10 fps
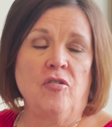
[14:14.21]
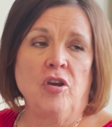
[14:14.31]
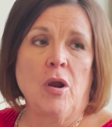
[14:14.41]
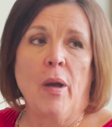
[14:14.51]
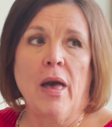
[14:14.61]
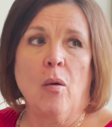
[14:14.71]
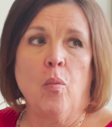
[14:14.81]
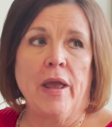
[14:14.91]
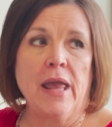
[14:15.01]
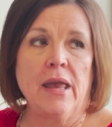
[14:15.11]
you know, how
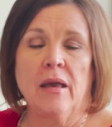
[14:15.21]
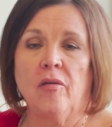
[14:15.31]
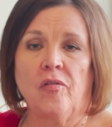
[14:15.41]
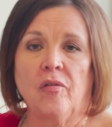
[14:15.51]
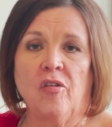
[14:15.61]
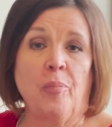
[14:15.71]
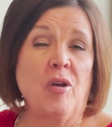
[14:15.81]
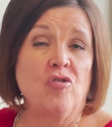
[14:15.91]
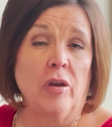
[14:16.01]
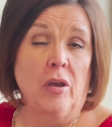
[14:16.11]
we as,
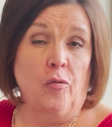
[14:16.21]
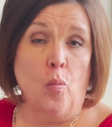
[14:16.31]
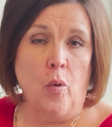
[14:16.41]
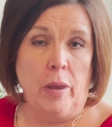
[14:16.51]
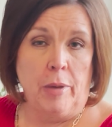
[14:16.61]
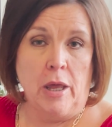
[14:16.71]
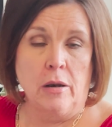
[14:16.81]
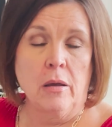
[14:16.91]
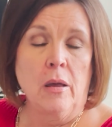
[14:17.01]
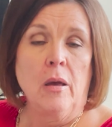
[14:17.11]
especially as women,